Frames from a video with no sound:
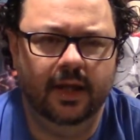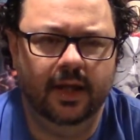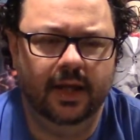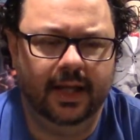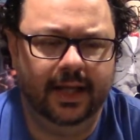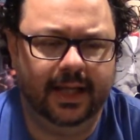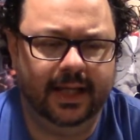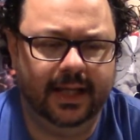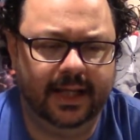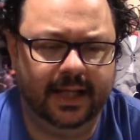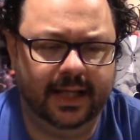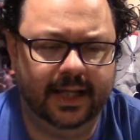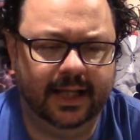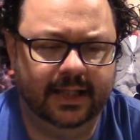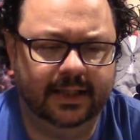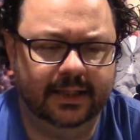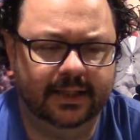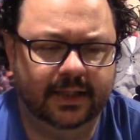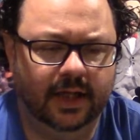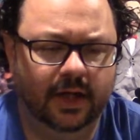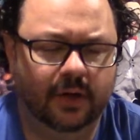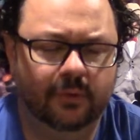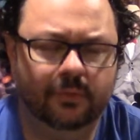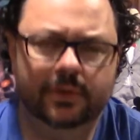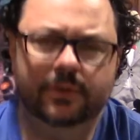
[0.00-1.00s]
and
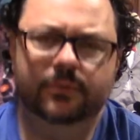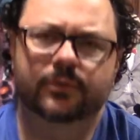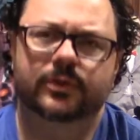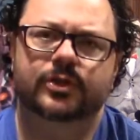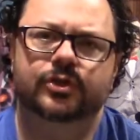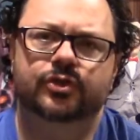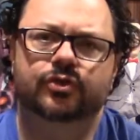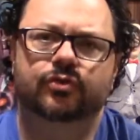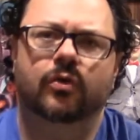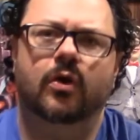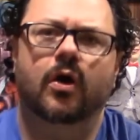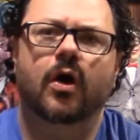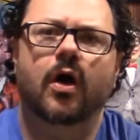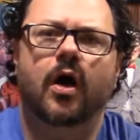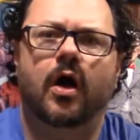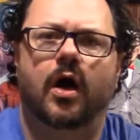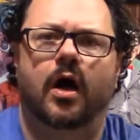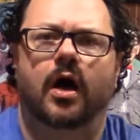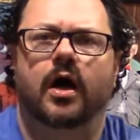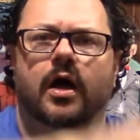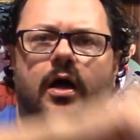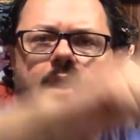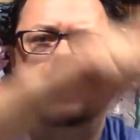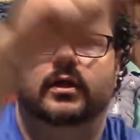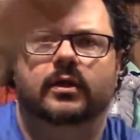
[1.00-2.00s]
uh, we would
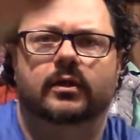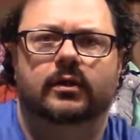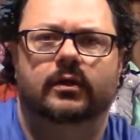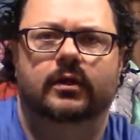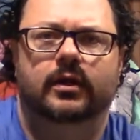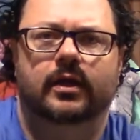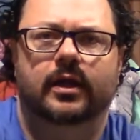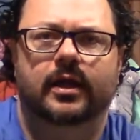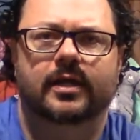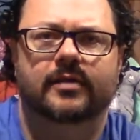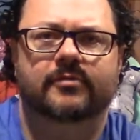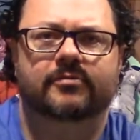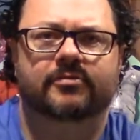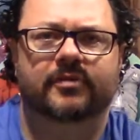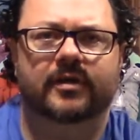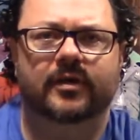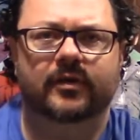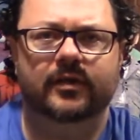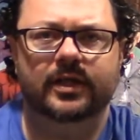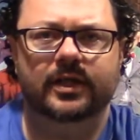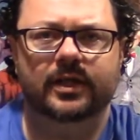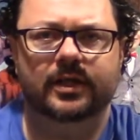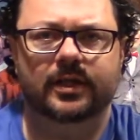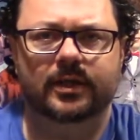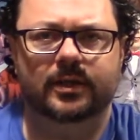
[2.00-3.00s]
draw a
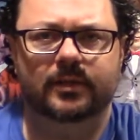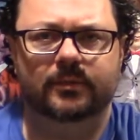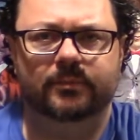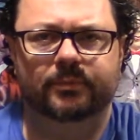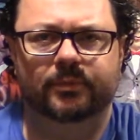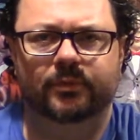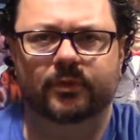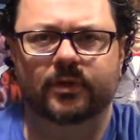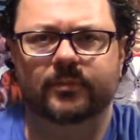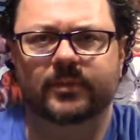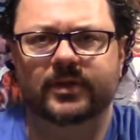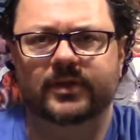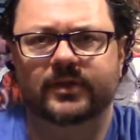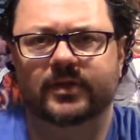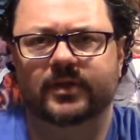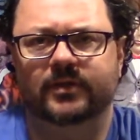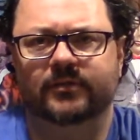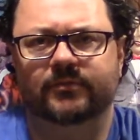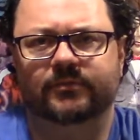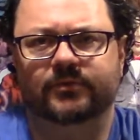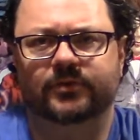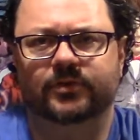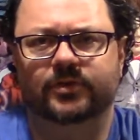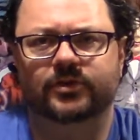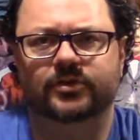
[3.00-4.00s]
very
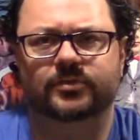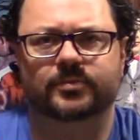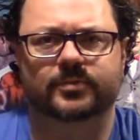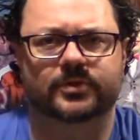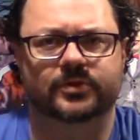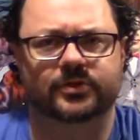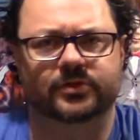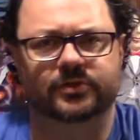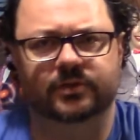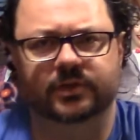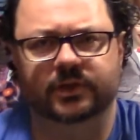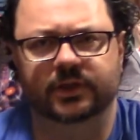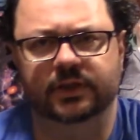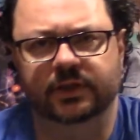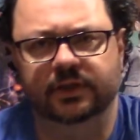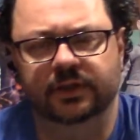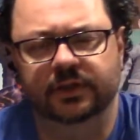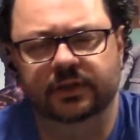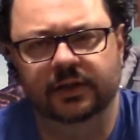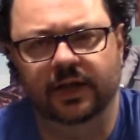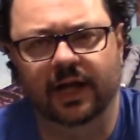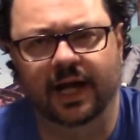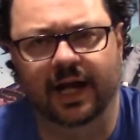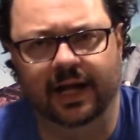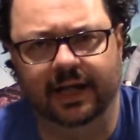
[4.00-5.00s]
primitive Christmas tree
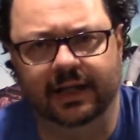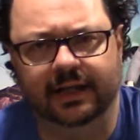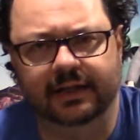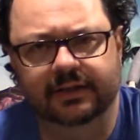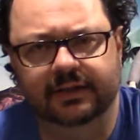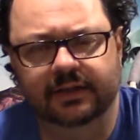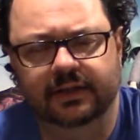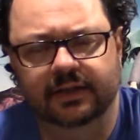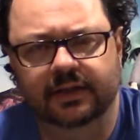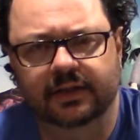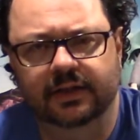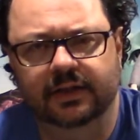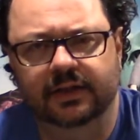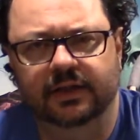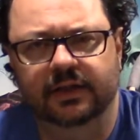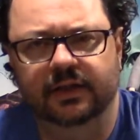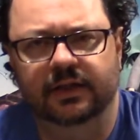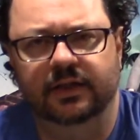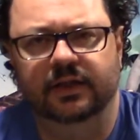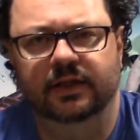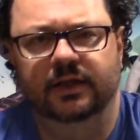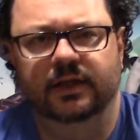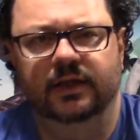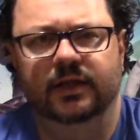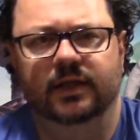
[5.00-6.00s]
on it.
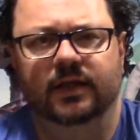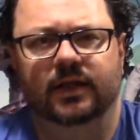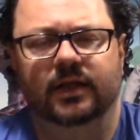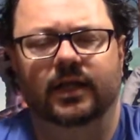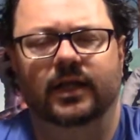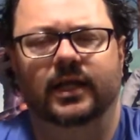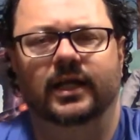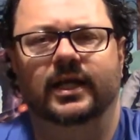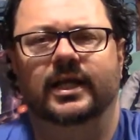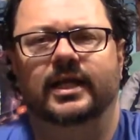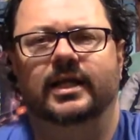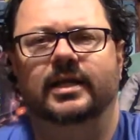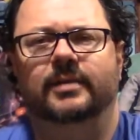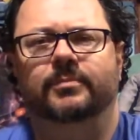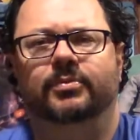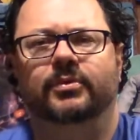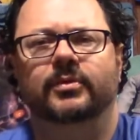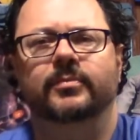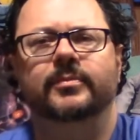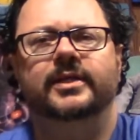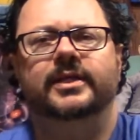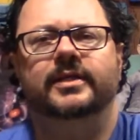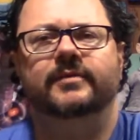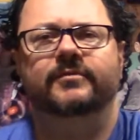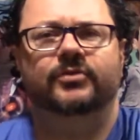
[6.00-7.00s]
And a
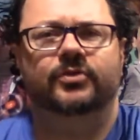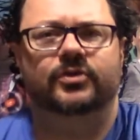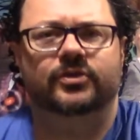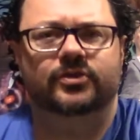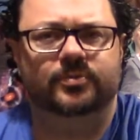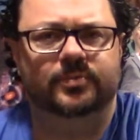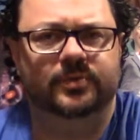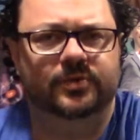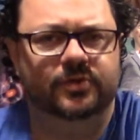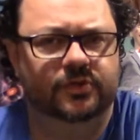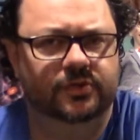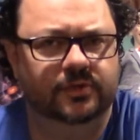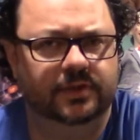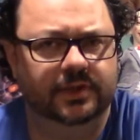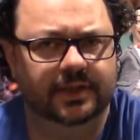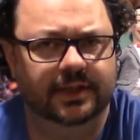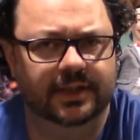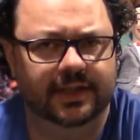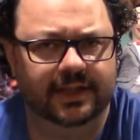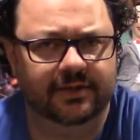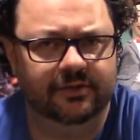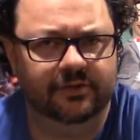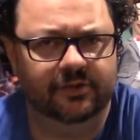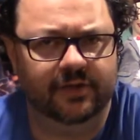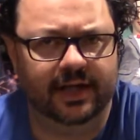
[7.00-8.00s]
primitive Christmas tree
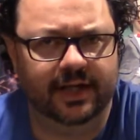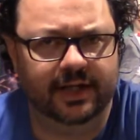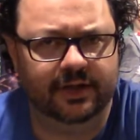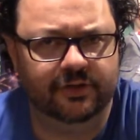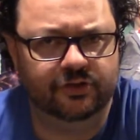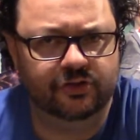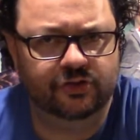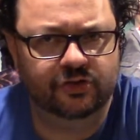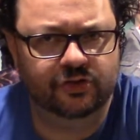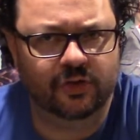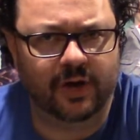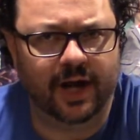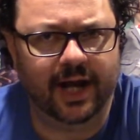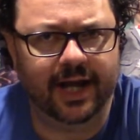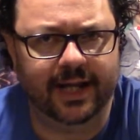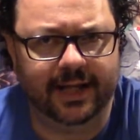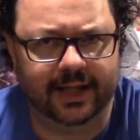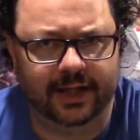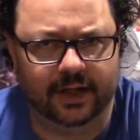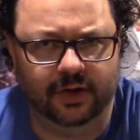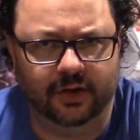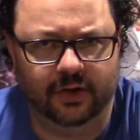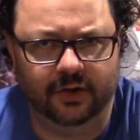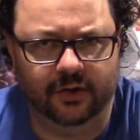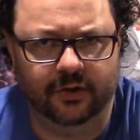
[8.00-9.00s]
is a
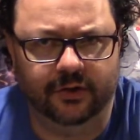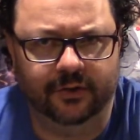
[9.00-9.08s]
triangle.